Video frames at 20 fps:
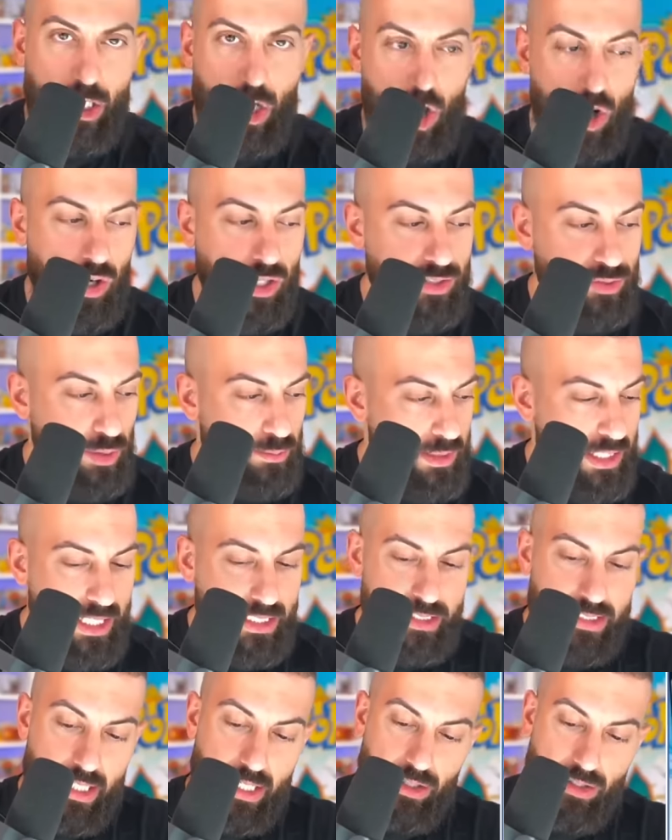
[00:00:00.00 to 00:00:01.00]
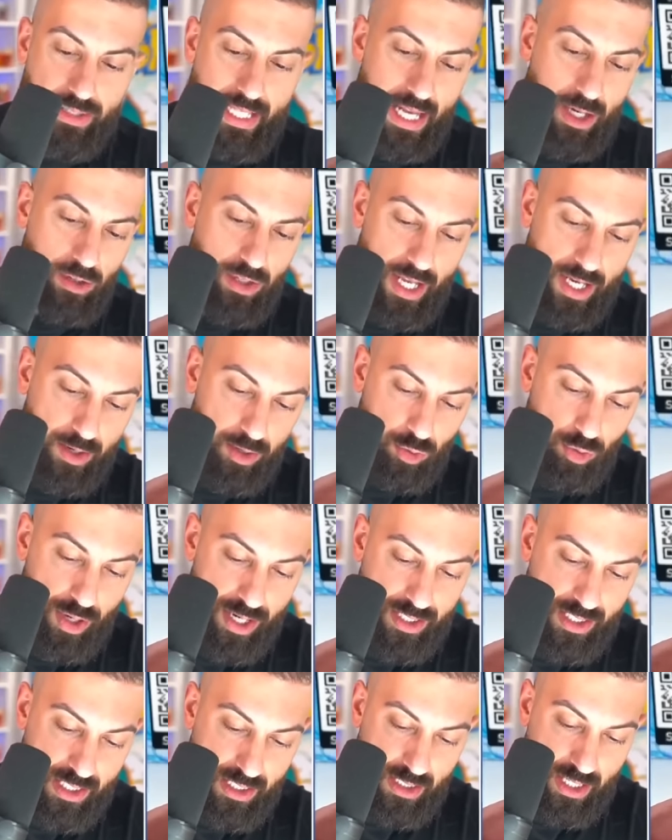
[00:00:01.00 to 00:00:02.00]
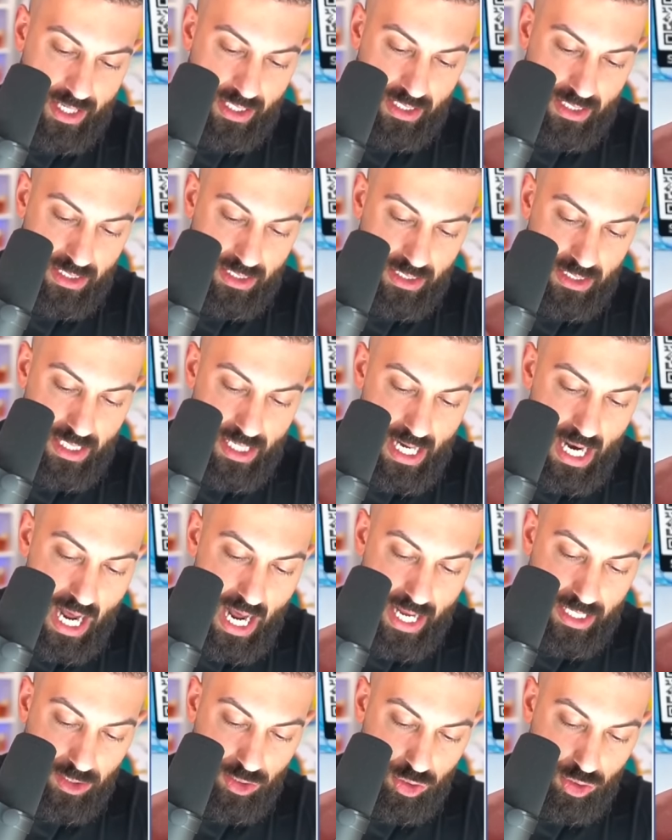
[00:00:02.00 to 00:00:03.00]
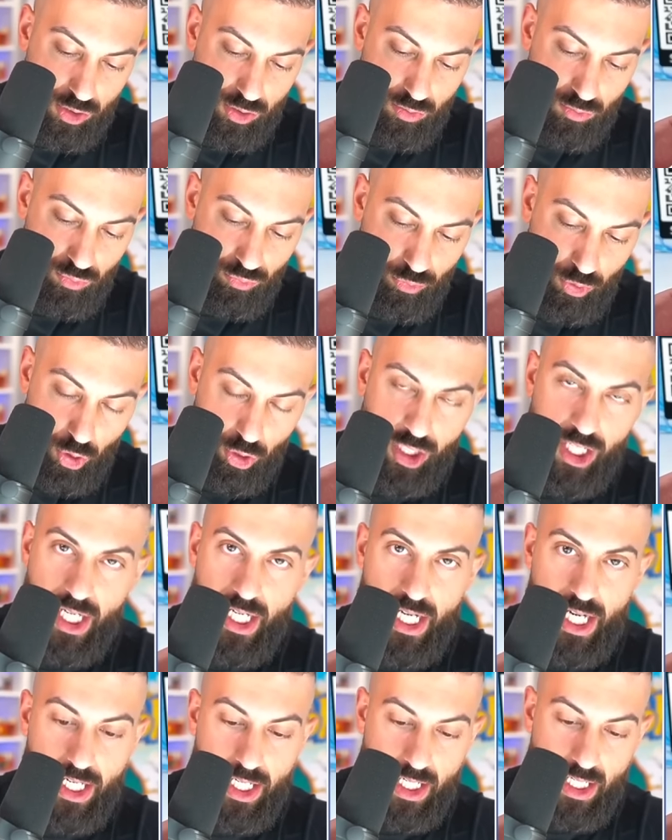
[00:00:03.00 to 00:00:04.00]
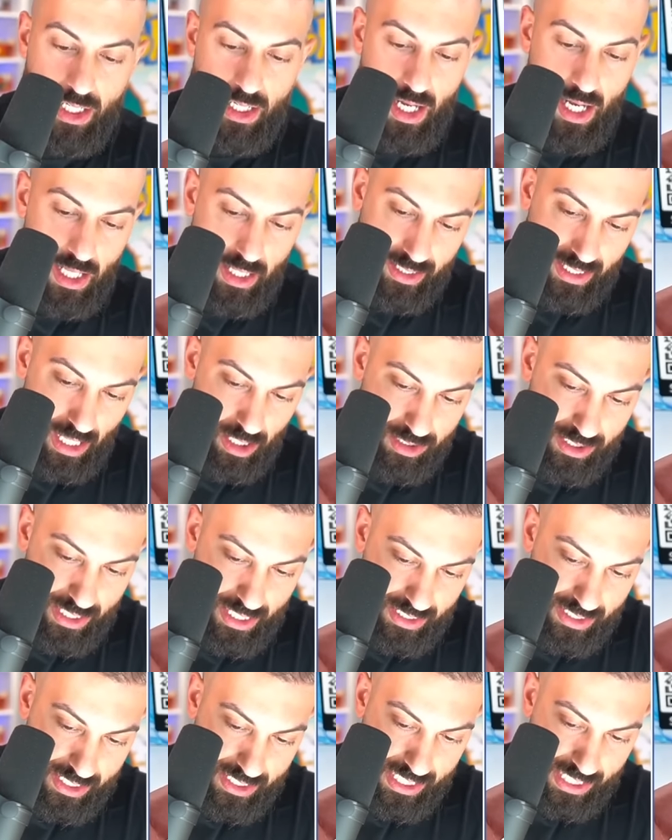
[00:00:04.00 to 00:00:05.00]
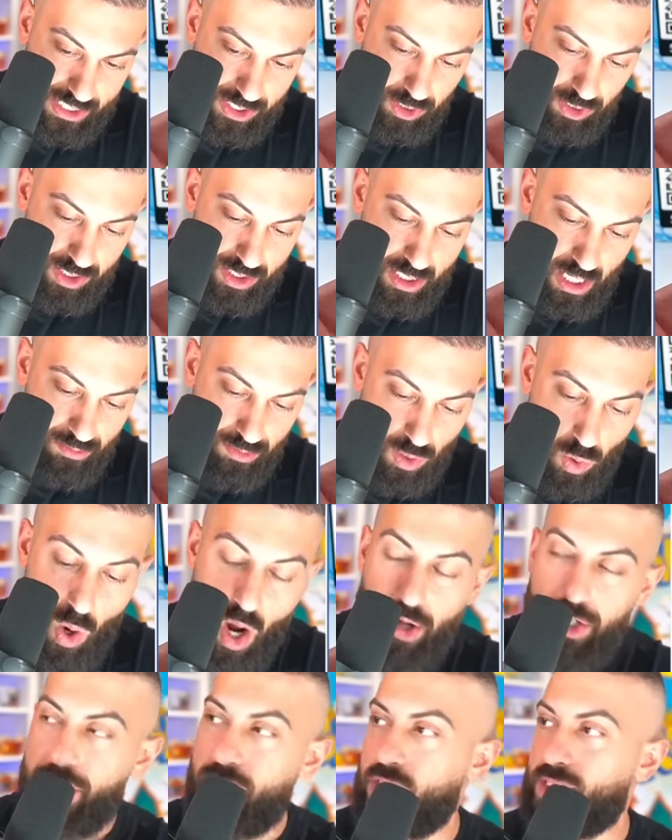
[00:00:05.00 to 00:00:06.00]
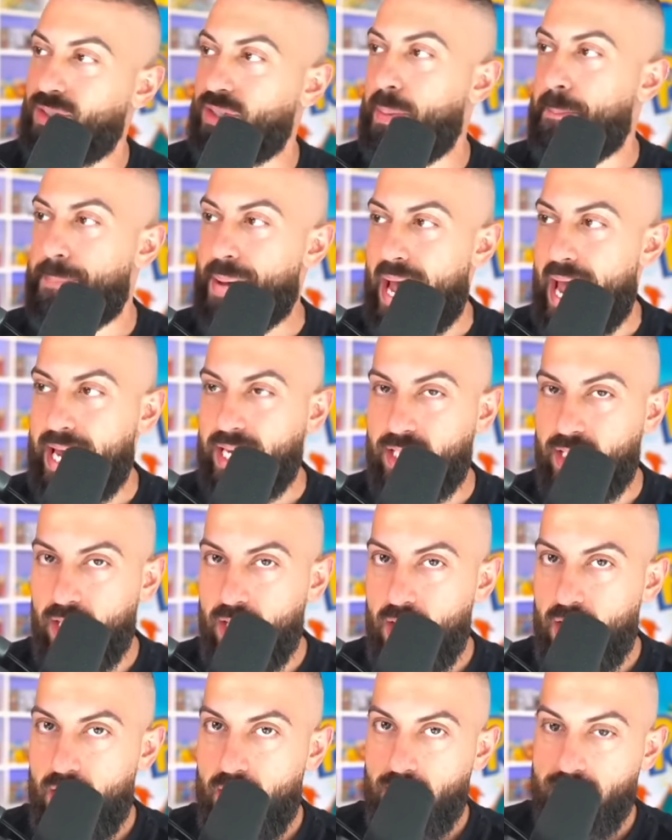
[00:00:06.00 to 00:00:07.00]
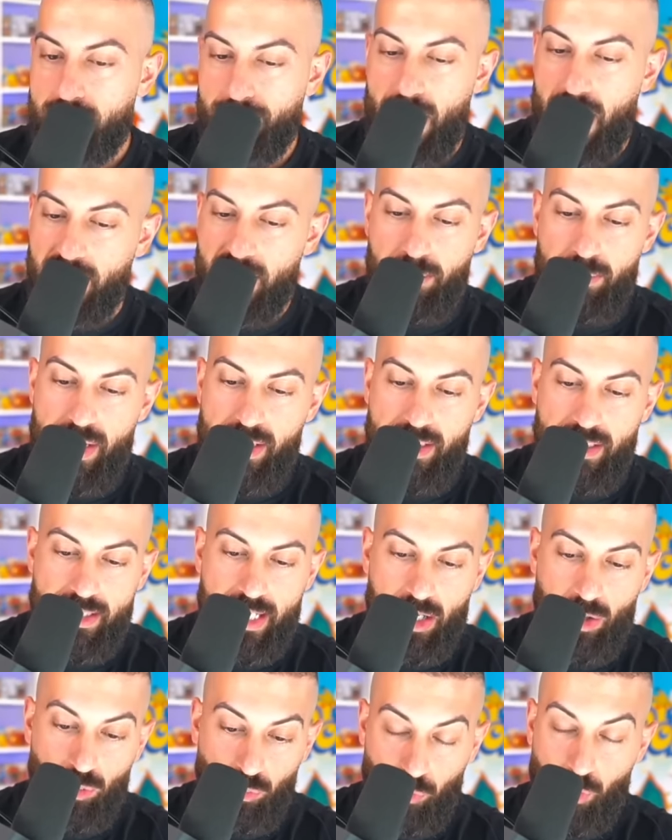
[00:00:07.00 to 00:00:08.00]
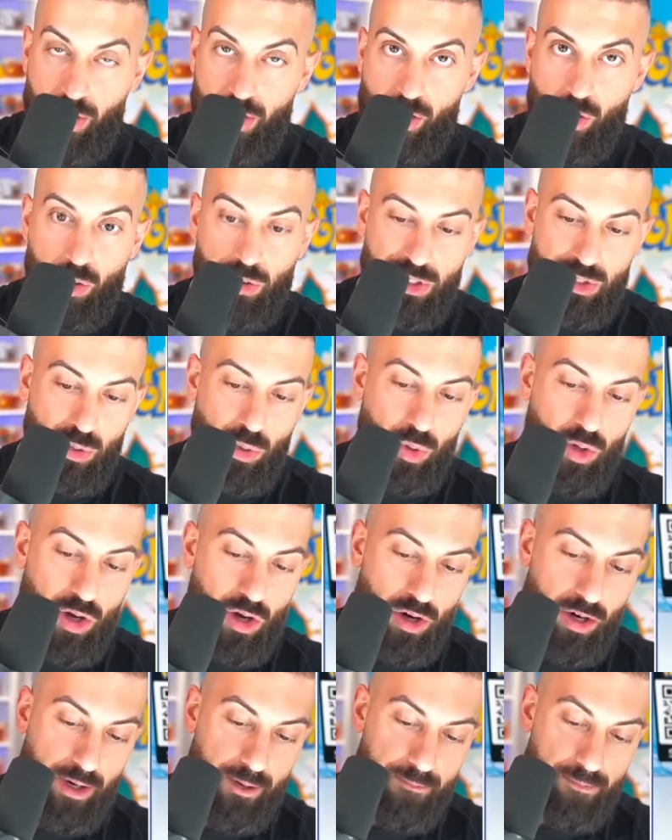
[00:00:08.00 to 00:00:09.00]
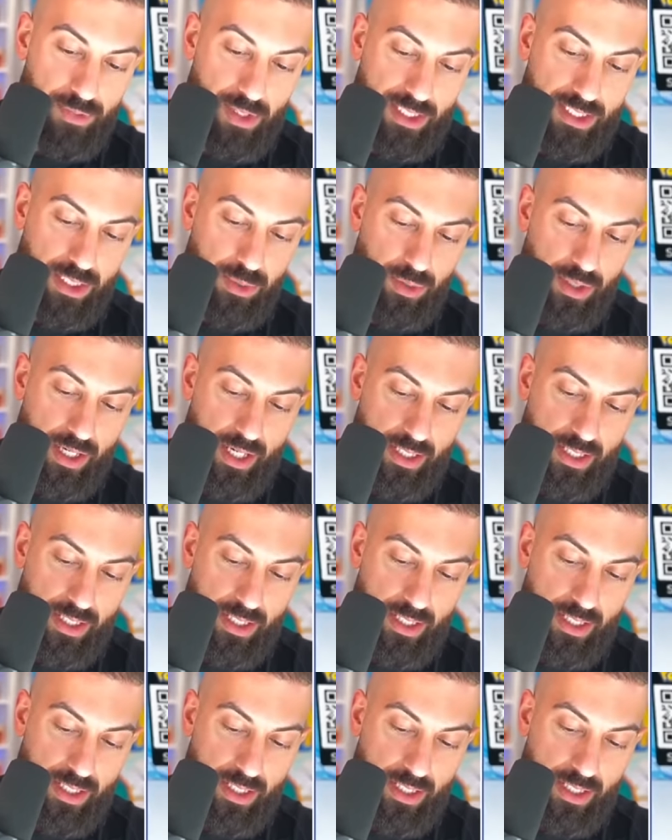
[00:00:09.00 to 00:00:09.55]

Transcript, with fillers: cards from these that are, like, crazy, like, not good condition, like that looks like a six or a seven quality just from the back. Sometimes it means it's like a really old school card. Let's see what it